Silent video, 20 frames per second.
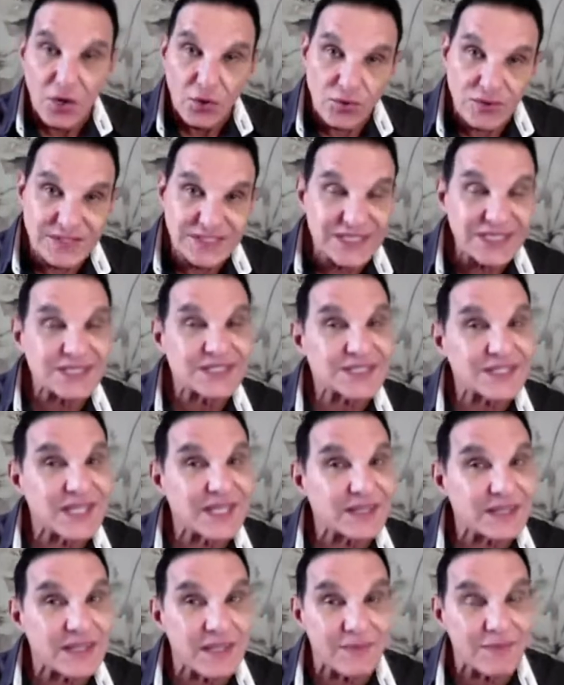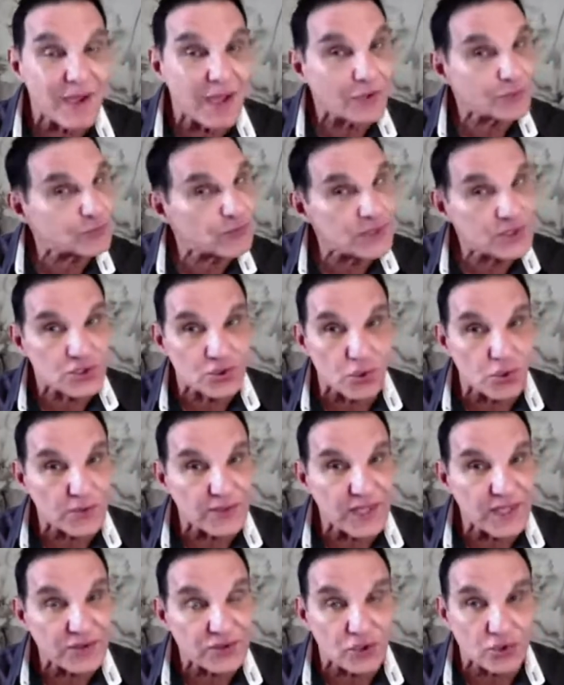Because he sent them out. We saw
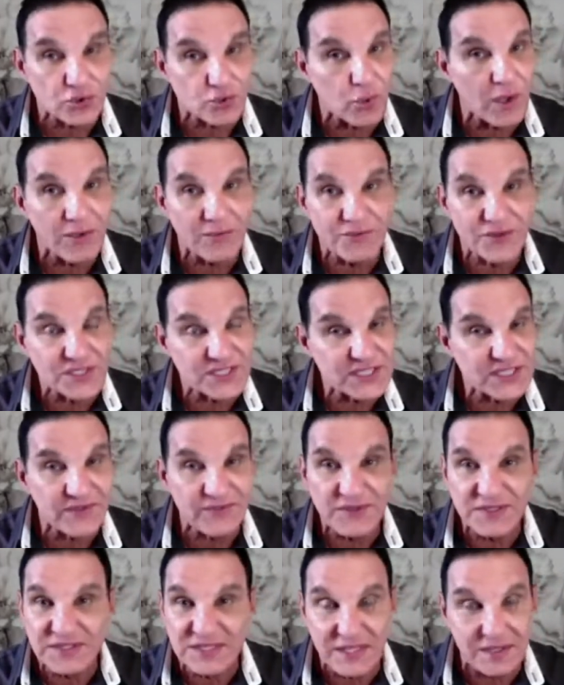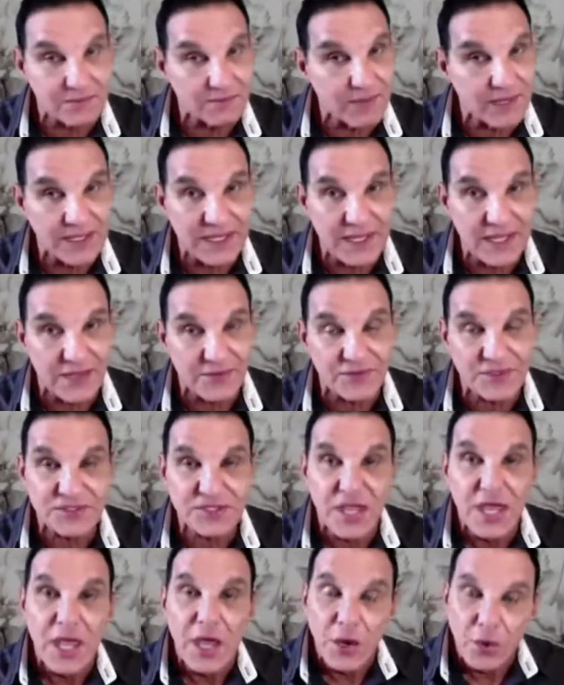that the 12, the 70, and many others.